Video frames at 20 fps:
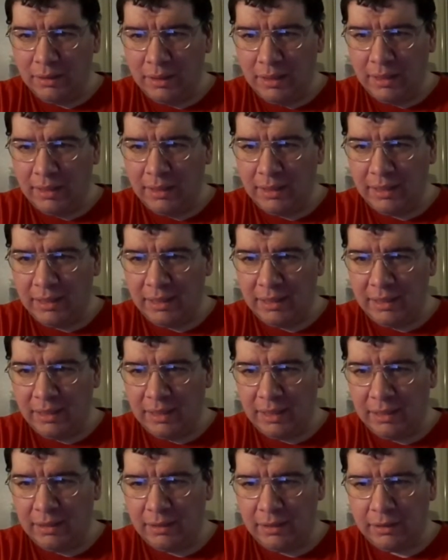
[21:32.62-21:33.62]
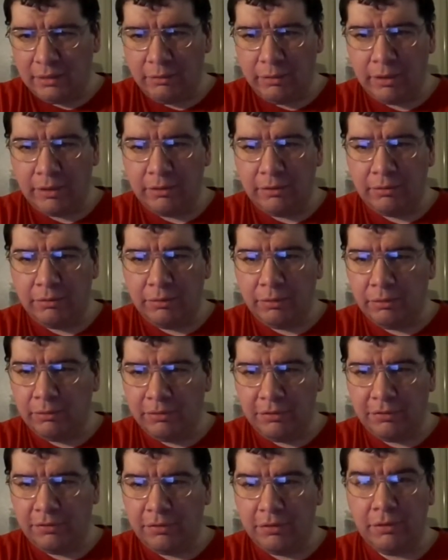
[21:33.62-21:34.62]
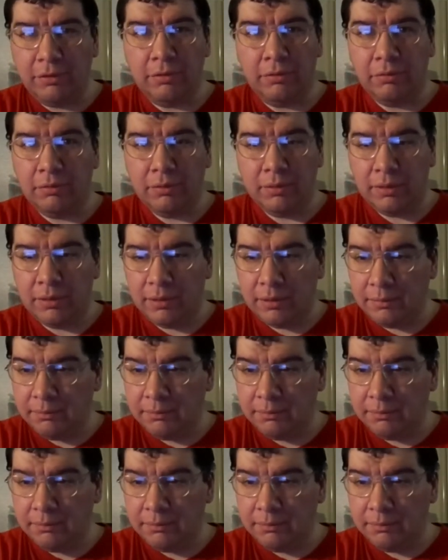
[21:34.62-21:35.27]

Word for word: Yeah, they got a lot of great quotes too.